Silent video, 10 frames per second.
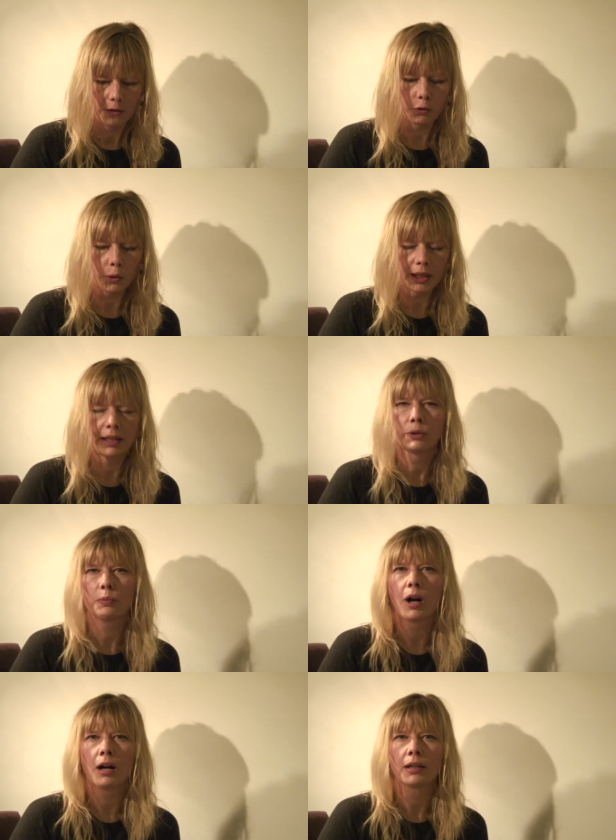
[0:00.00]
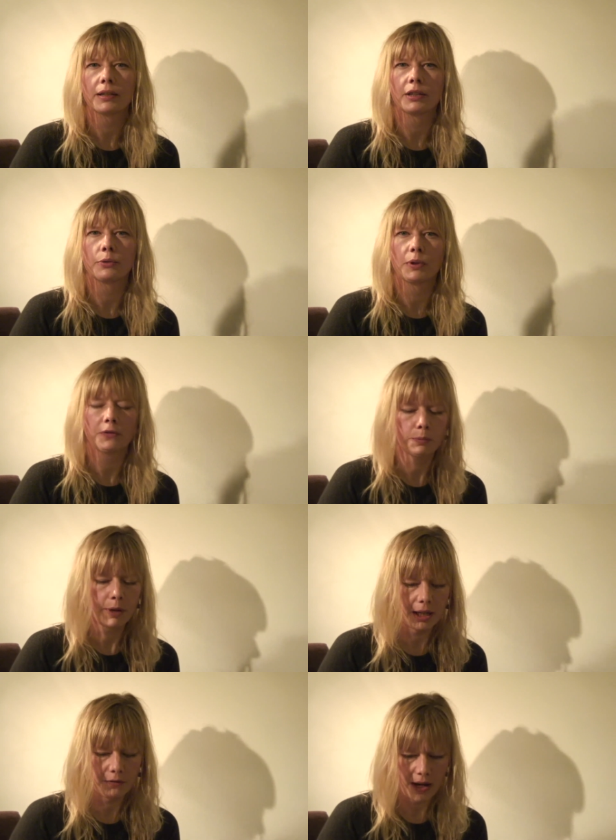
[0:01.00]
Void in the rock that the river
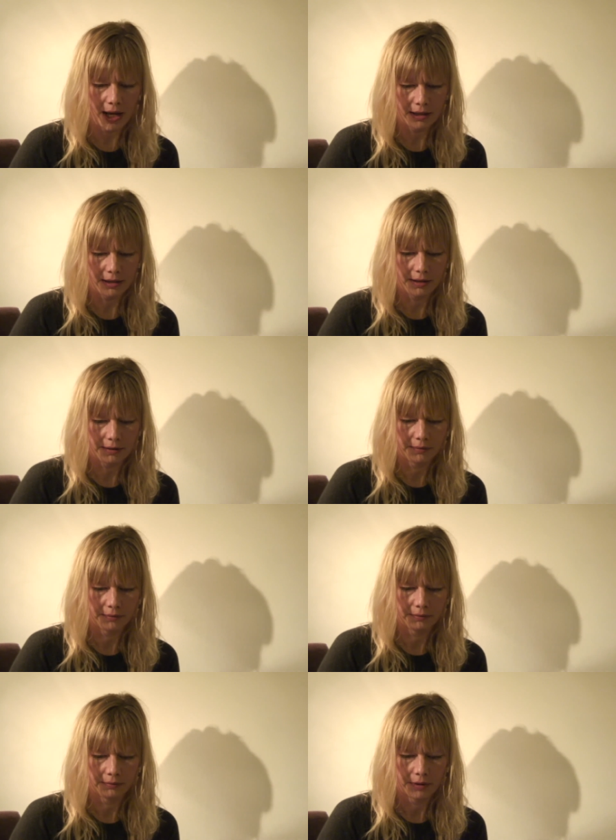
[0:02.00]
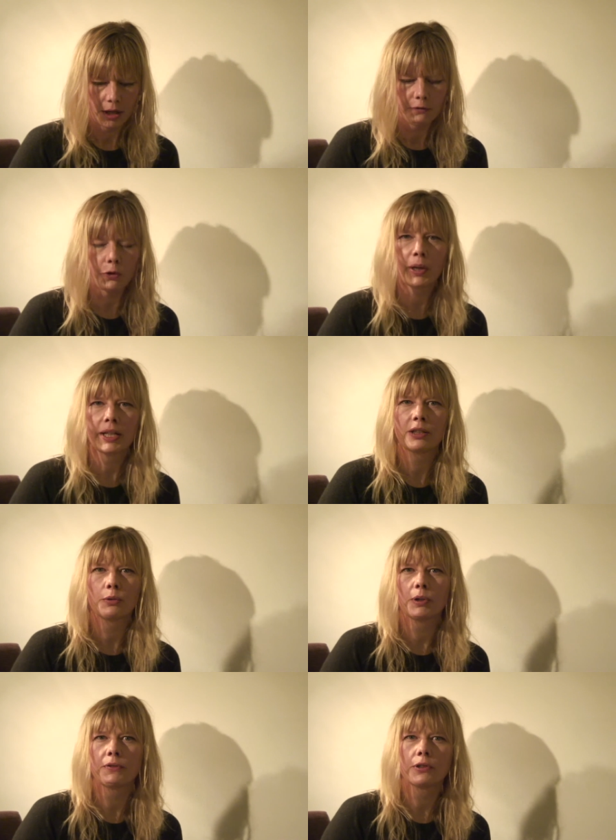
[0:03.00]
may advance. Void in the
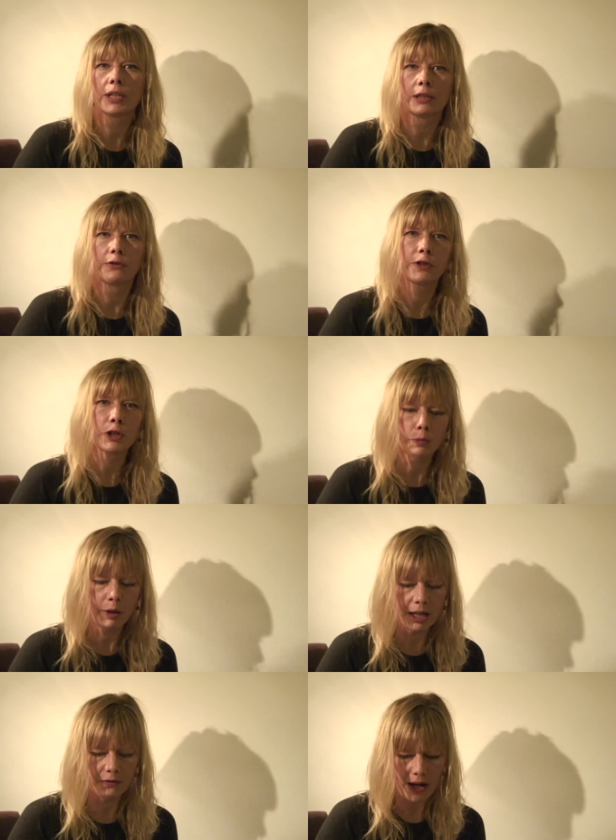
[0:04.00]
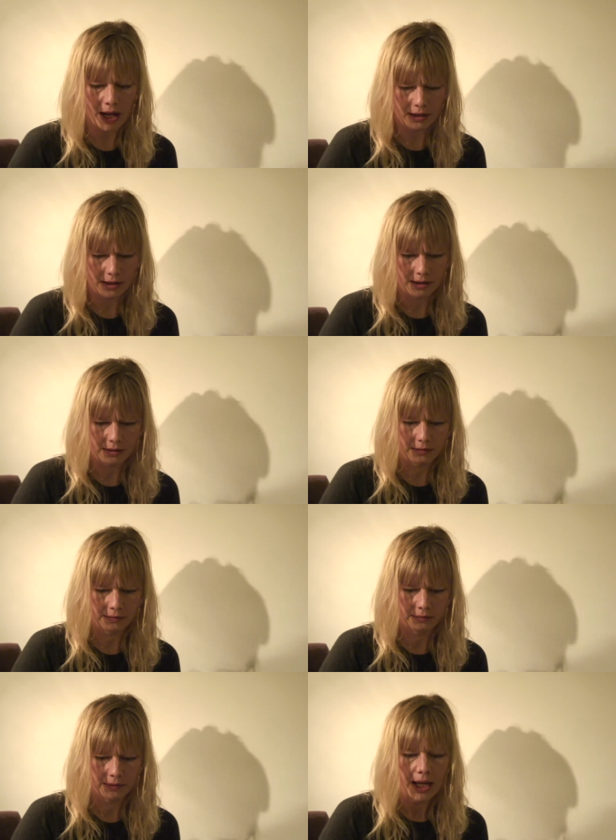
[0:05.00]
river that the fish may advance.
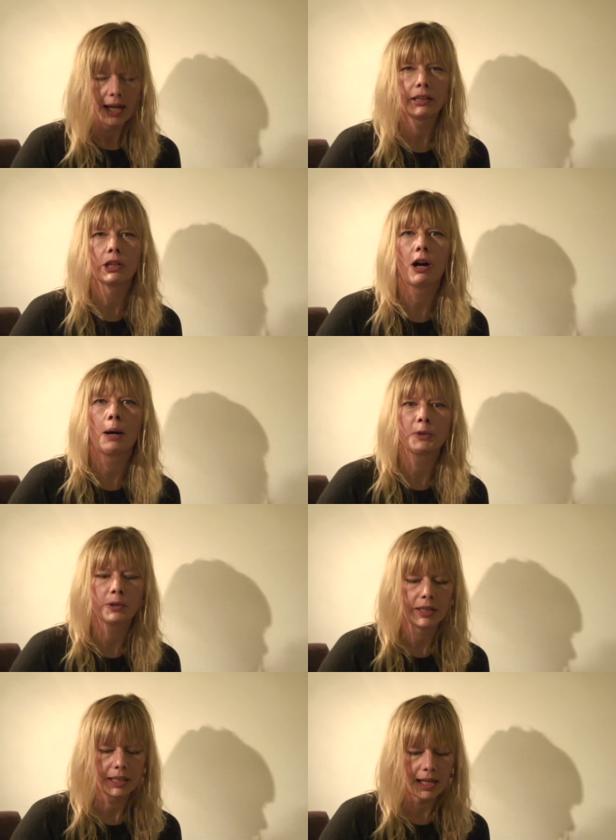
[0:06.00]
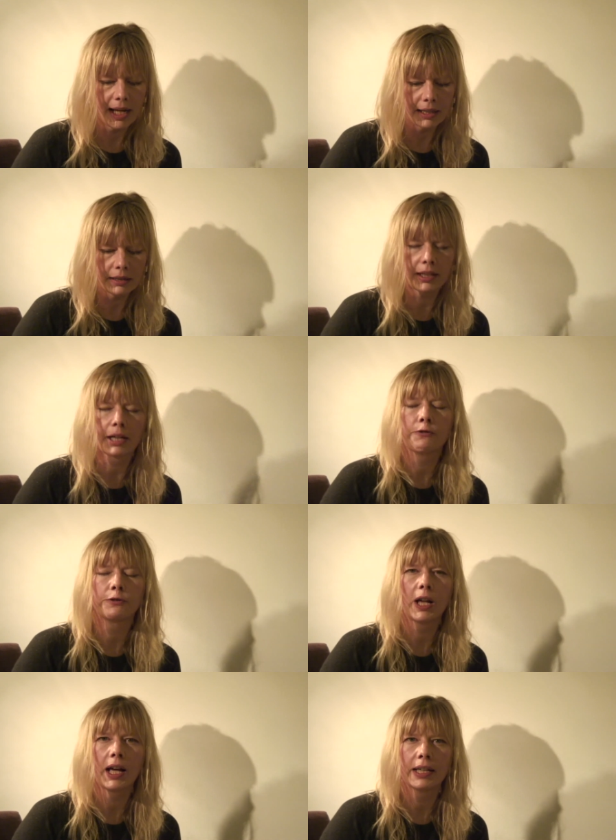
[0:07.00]
Helicopter in the canyon like a
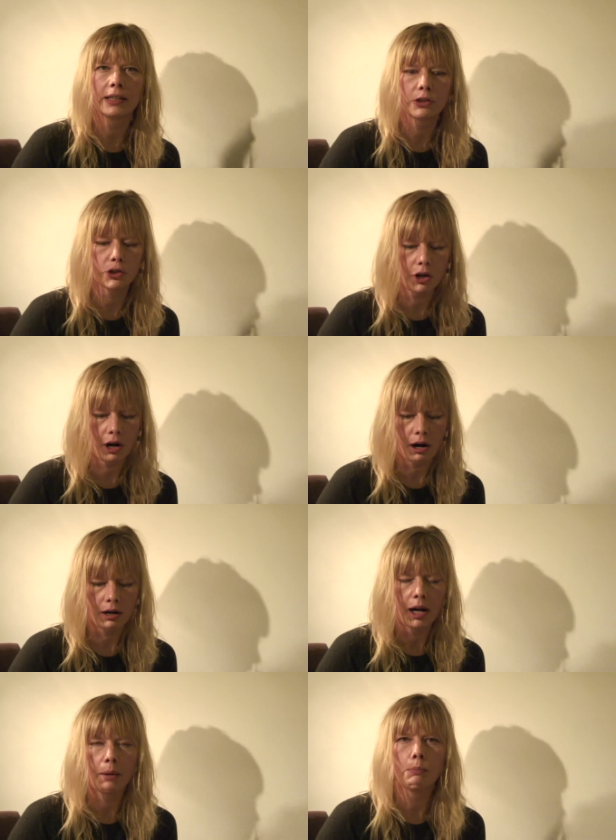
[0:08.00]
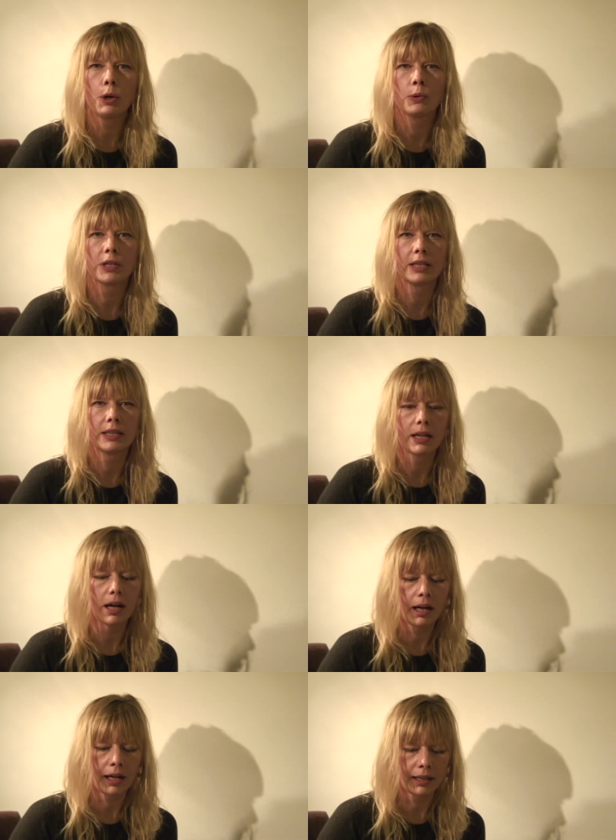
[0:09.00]
fly in a jar, a mote in the
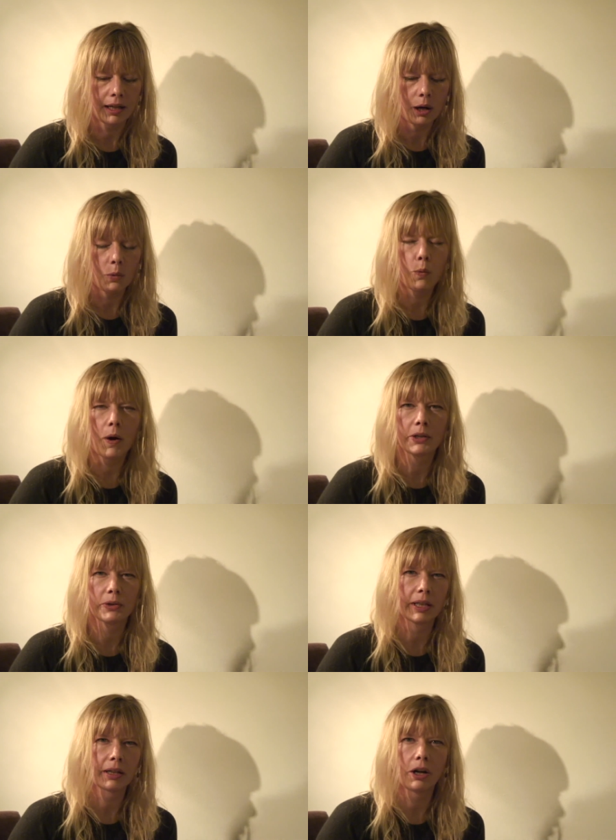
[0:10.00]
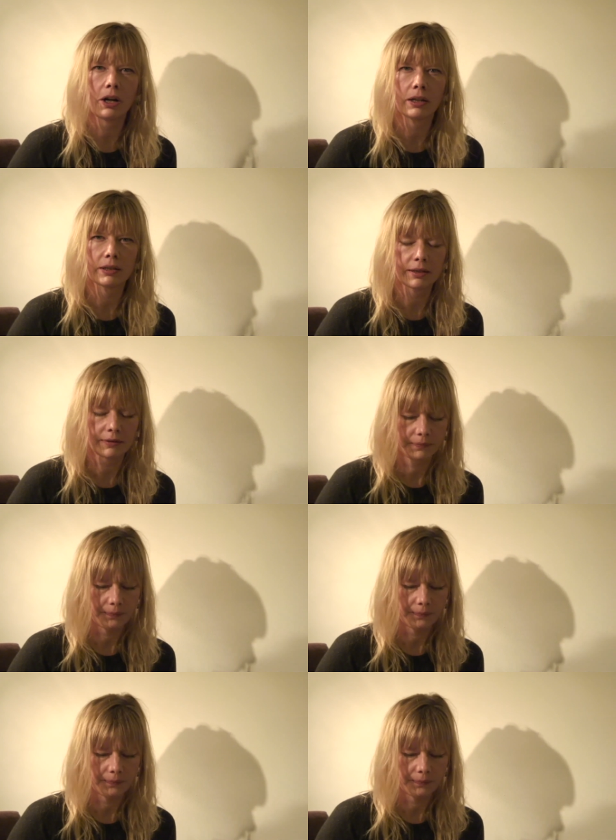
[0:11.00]
eye, a wandering cause.